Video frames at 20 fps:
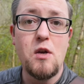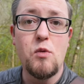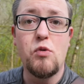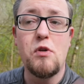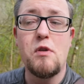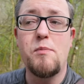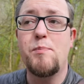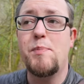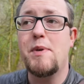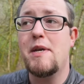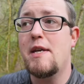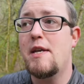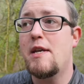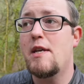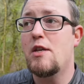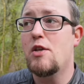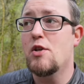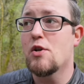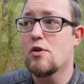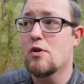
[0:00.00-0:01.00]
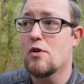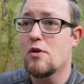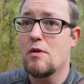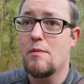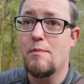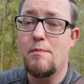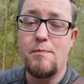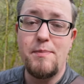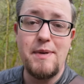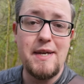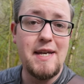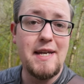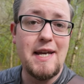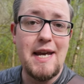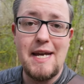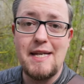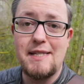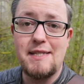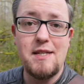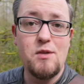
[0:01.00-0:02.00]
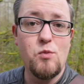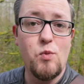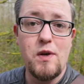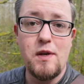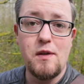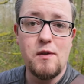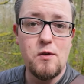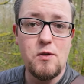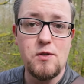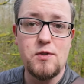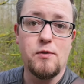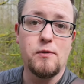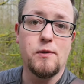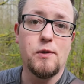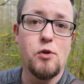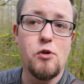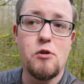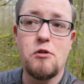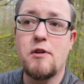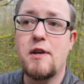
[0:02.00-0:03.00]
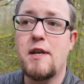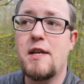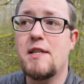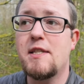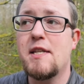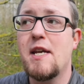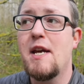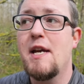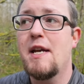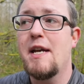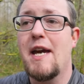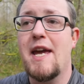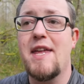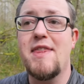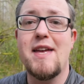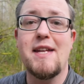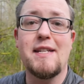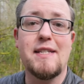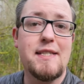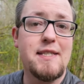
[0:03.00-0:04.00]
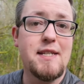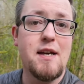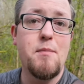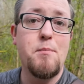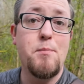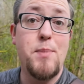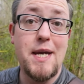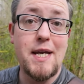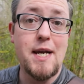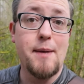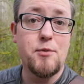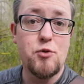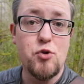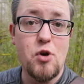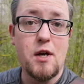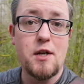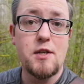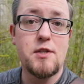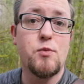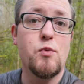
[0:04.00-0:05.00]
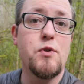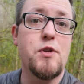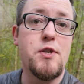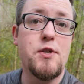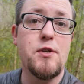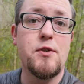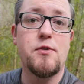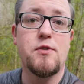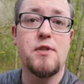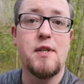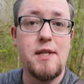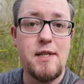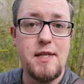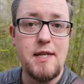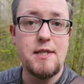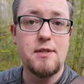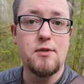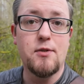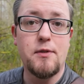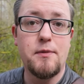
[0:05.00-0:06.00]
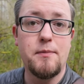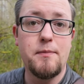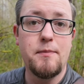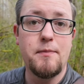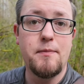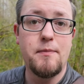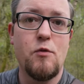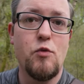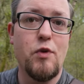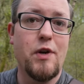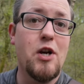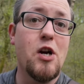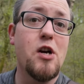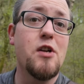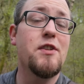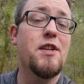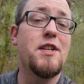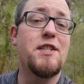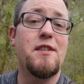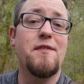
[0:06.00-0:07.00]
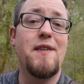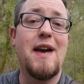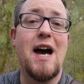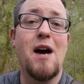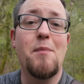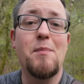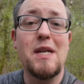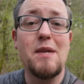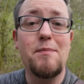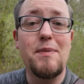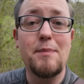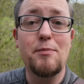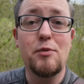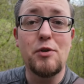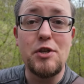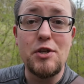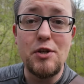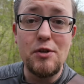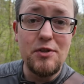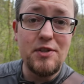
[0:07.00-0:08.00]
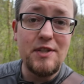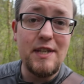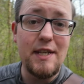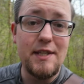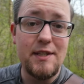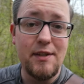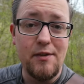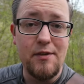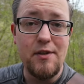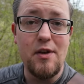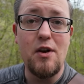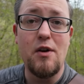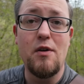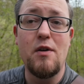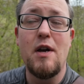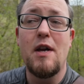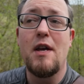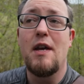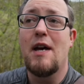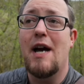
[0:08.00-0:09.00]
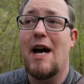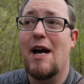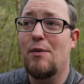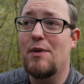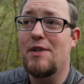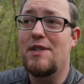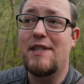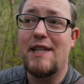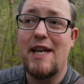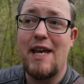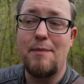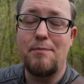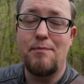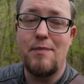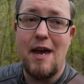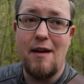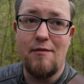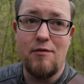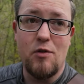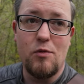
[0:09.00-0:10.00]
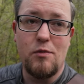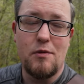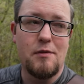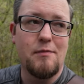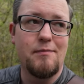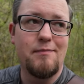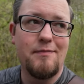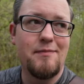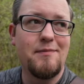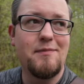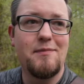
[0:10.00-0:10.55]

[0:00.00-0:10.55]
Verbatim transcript: would be your big 18 wheelers or lorries, and then some pickup trucks would use diesel. Regardless of how many people use diesel though, I would say every, well,